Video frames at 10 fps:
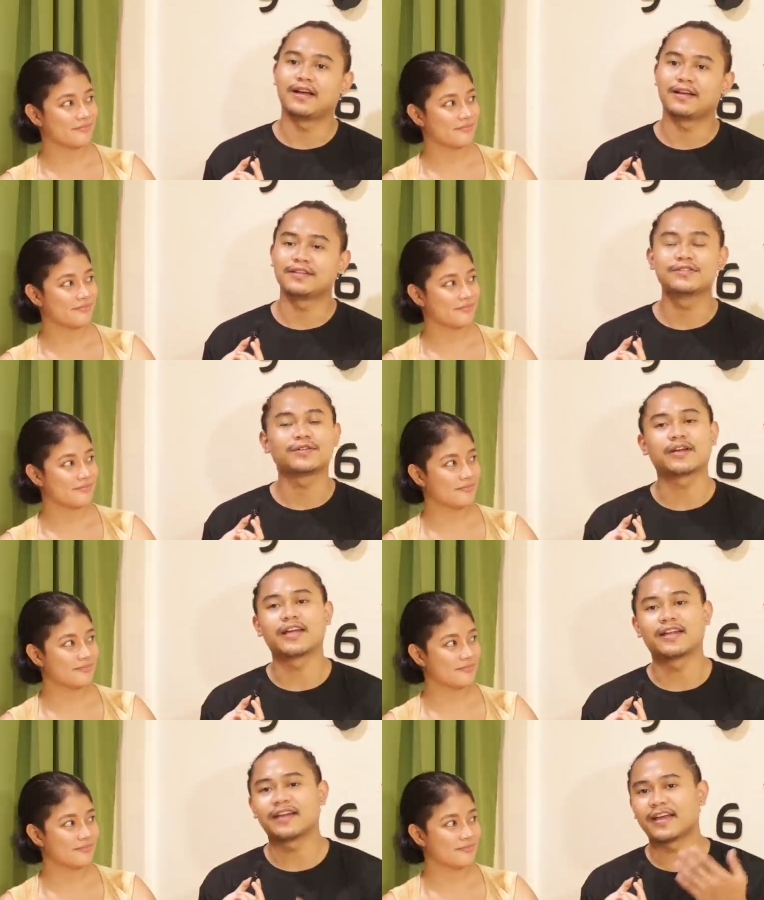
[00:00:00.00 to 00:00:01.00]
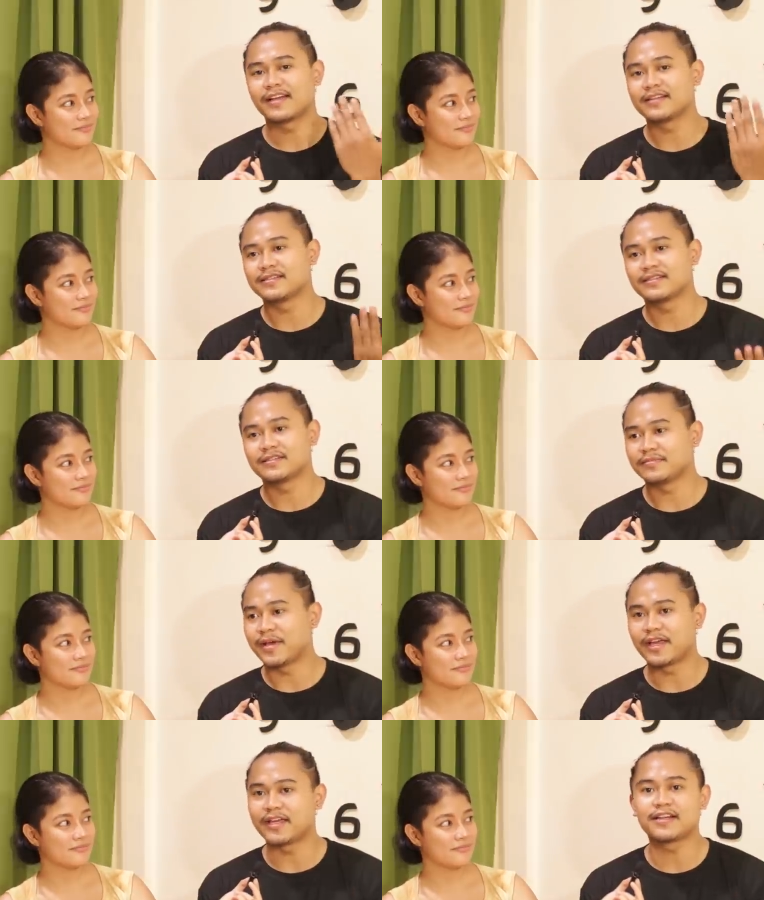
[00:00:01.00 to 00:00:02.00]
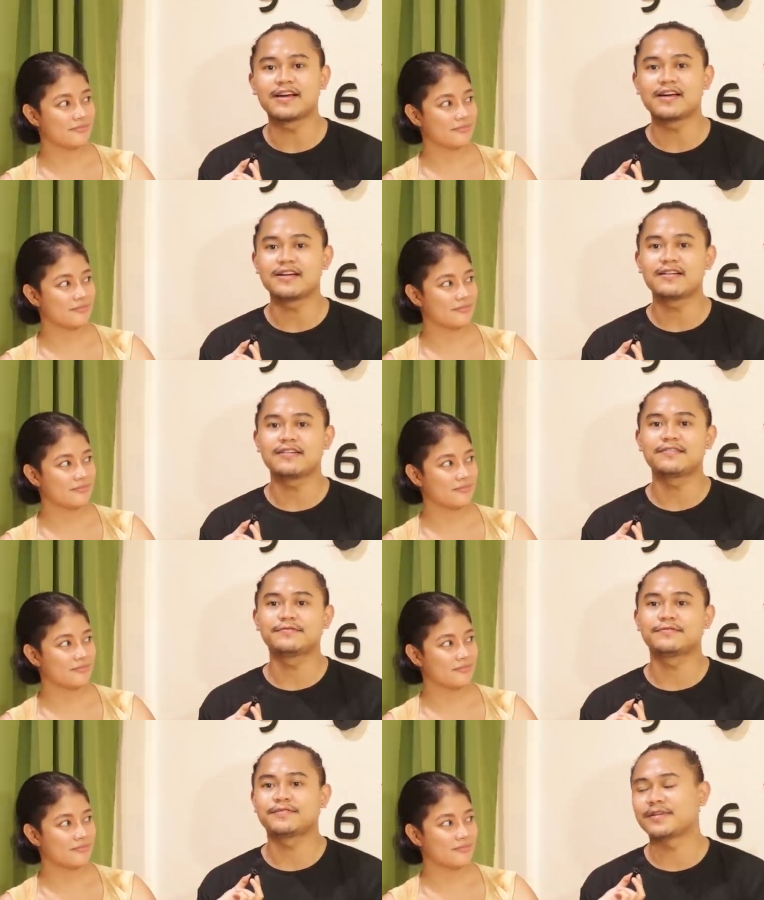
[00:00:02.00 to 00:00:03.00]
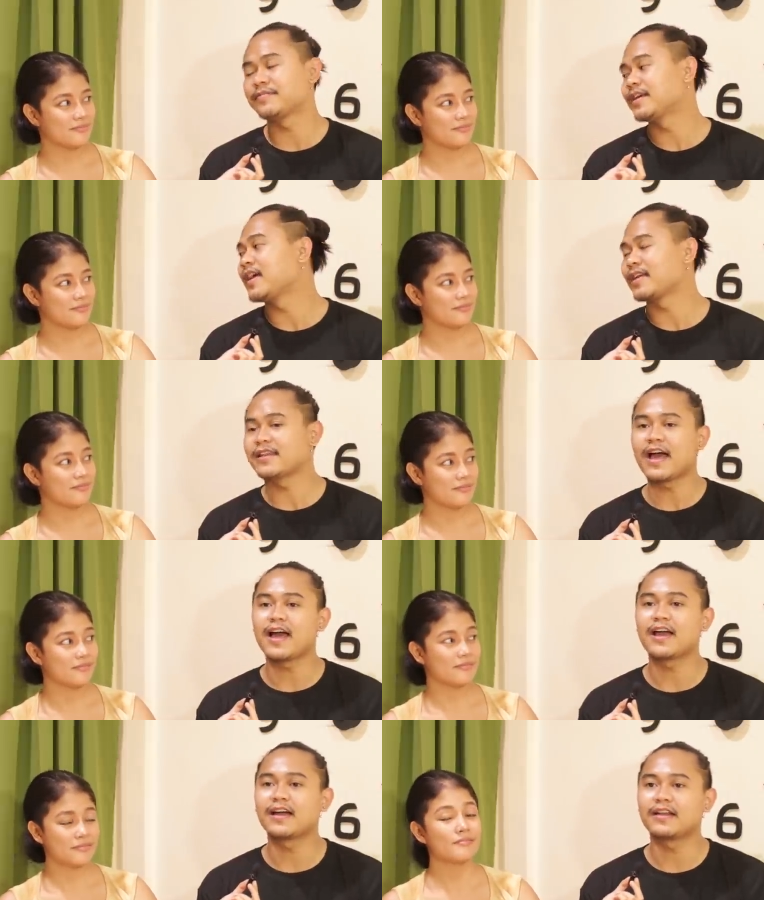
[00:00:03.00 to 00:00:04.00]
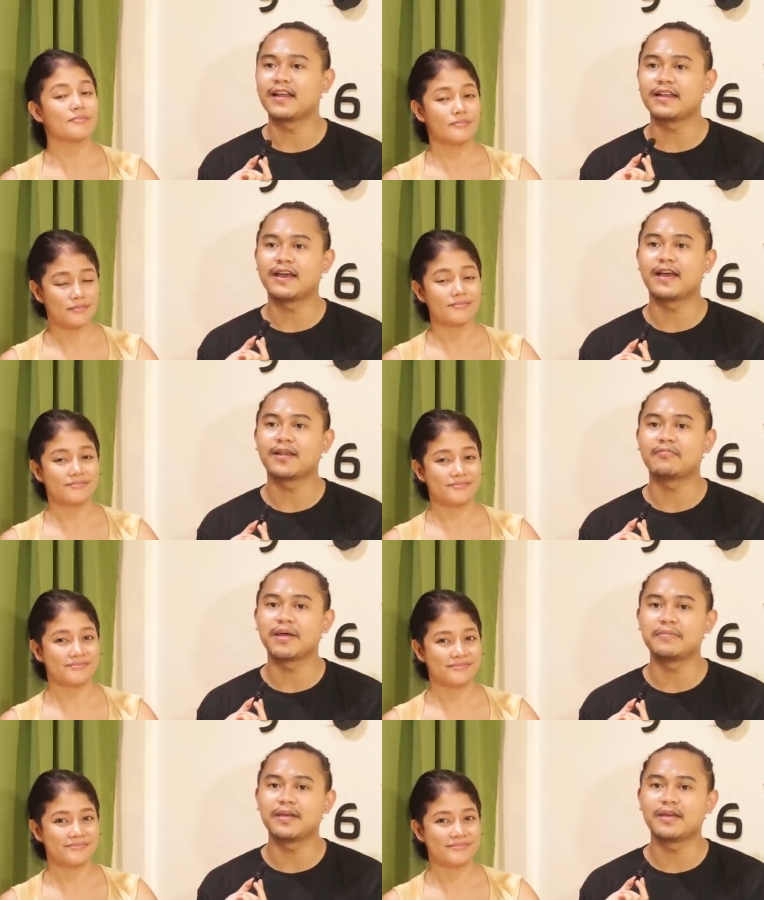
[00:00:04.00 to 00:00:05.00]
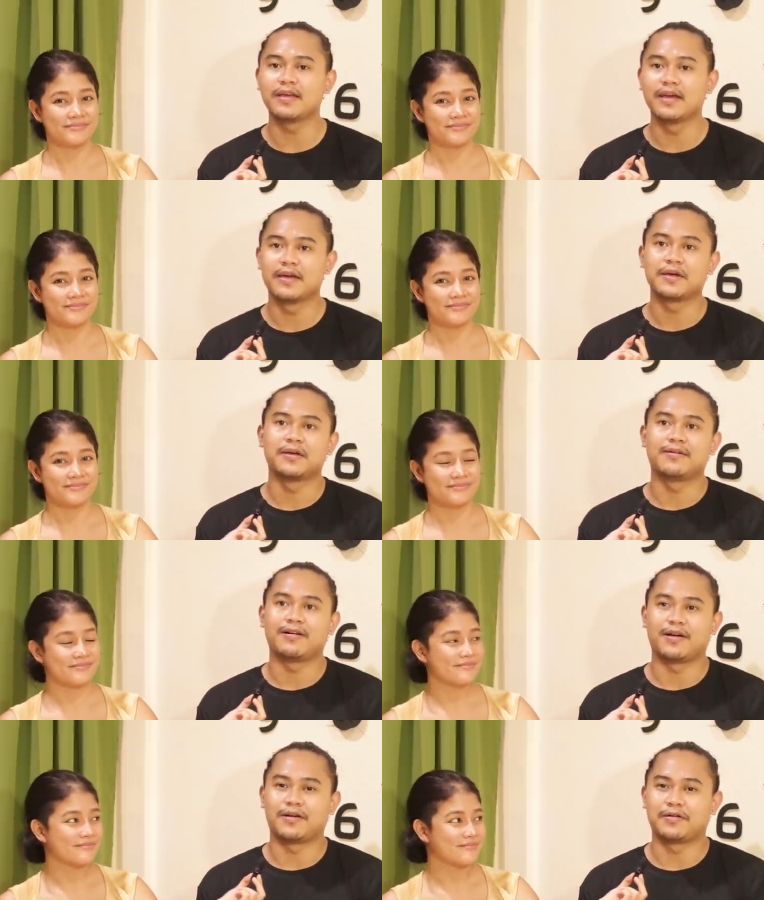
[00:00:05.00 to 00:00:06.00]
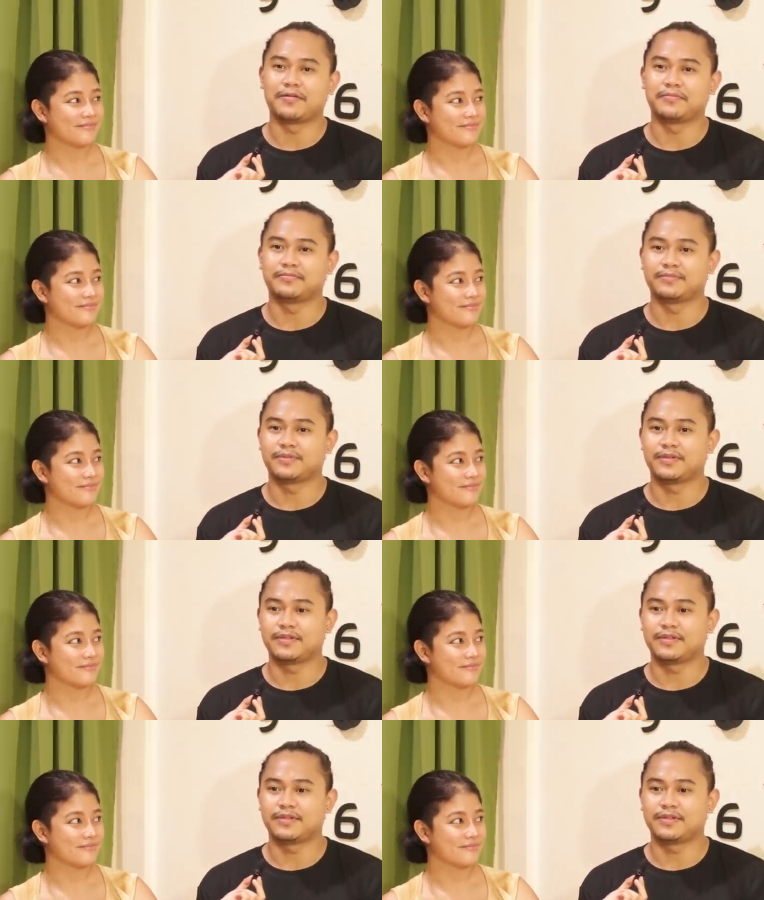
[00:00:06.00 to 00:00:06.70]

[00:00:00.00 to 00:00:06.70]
Speaker 1: uh, during like making love, something like that, and then maybe um,